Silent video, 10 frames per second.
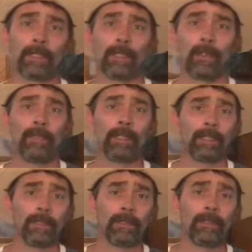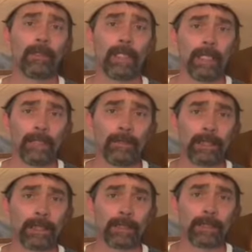Loving your
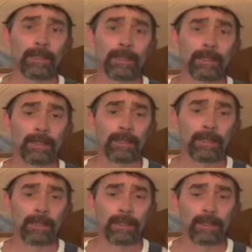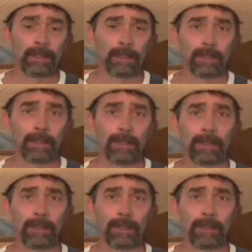enemies is